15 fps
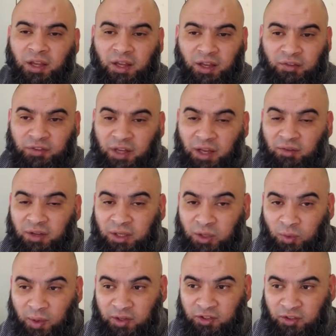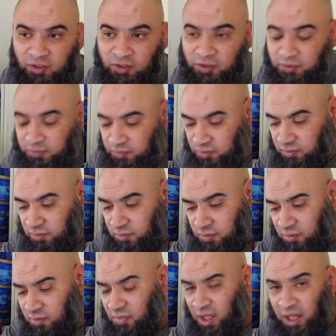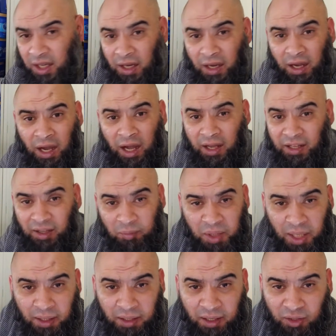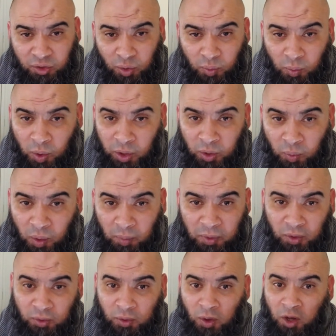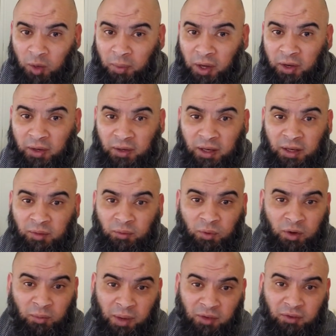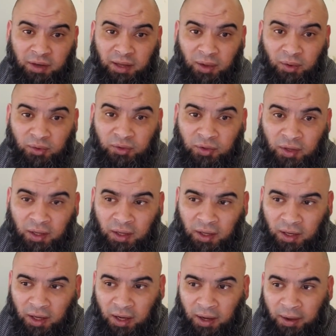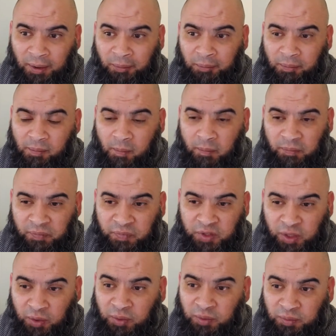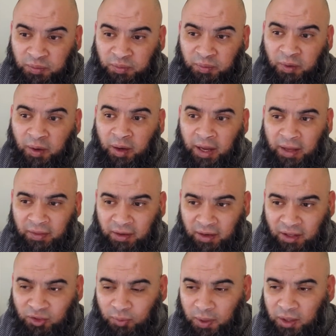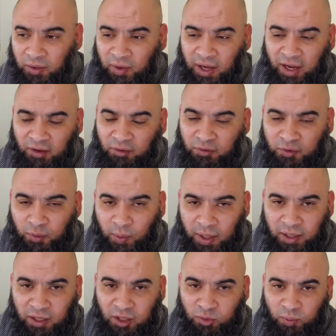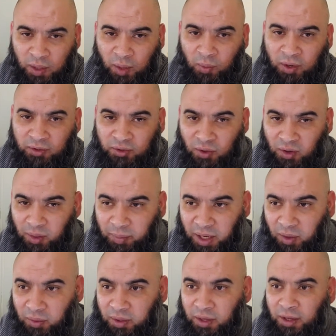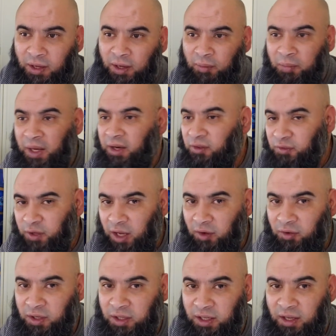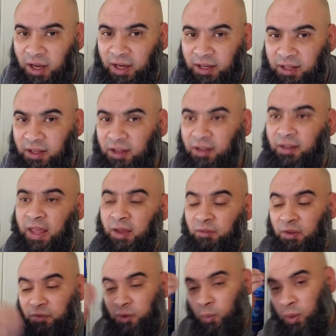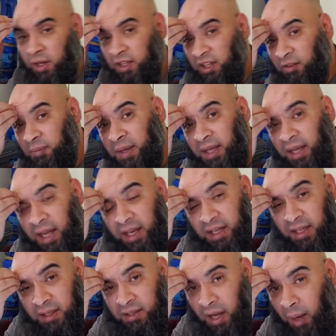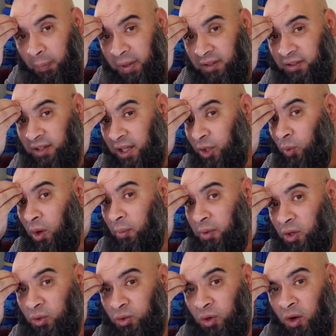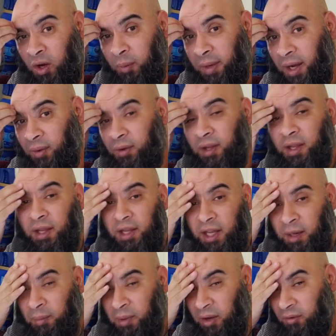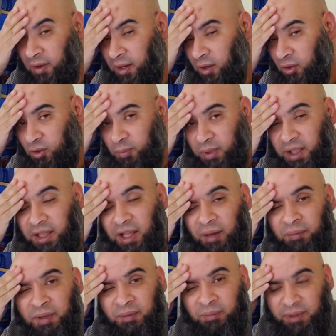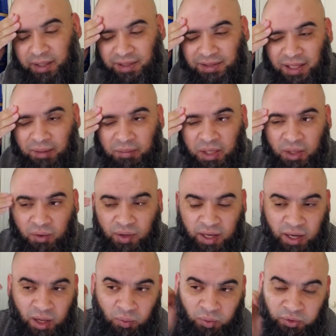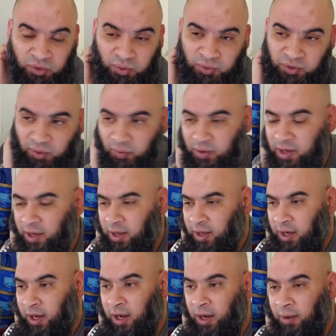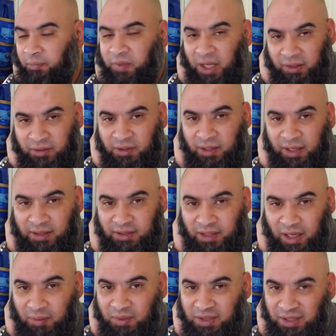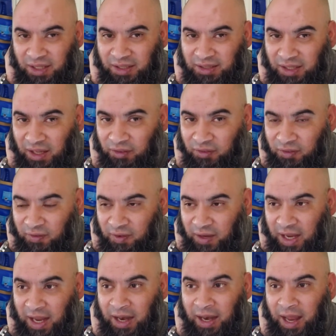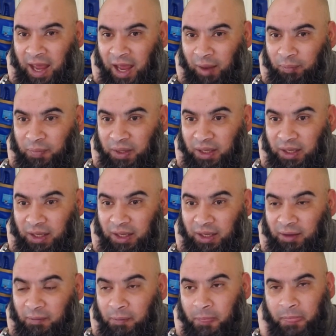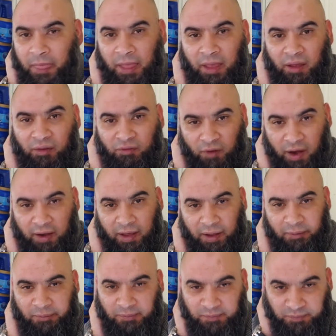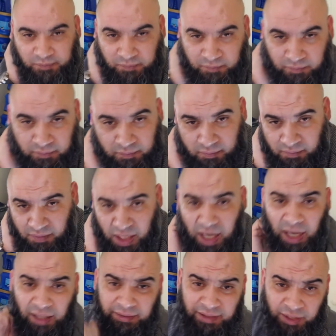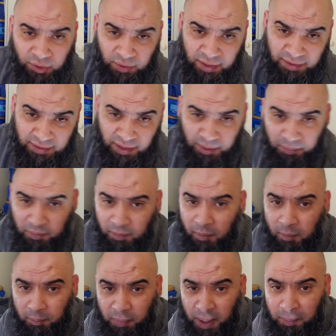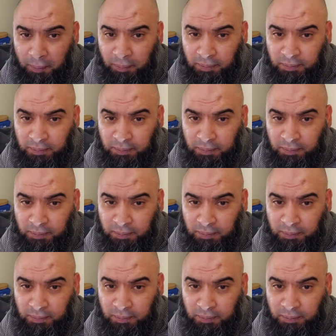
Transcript: if you have any questions. Give me ideas of what you want me to talk about in one of my videos. So in the next video, I have a few ideas what I want to talk about. But if you have any idea, if you want to give me any topics that you want me to talk about in my videos, please let me know, and I will do so. Until next time, stay safe and happy Friday. I'll see you next time. Bye.